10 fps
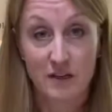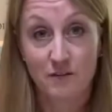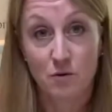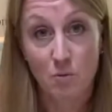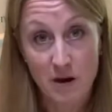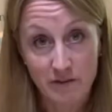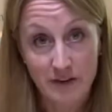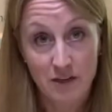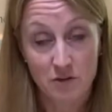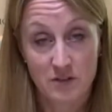if you're
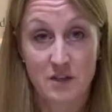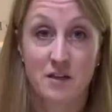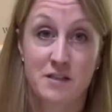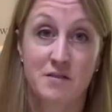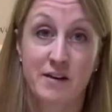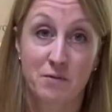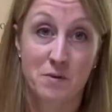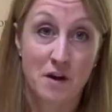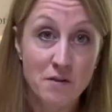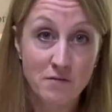wearing your eternity ring with
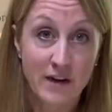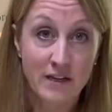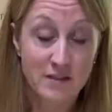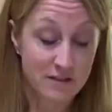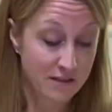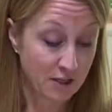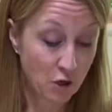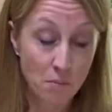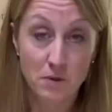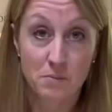other rings, that it
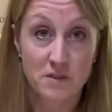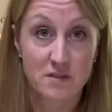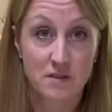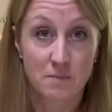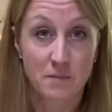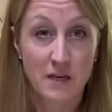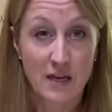complements them,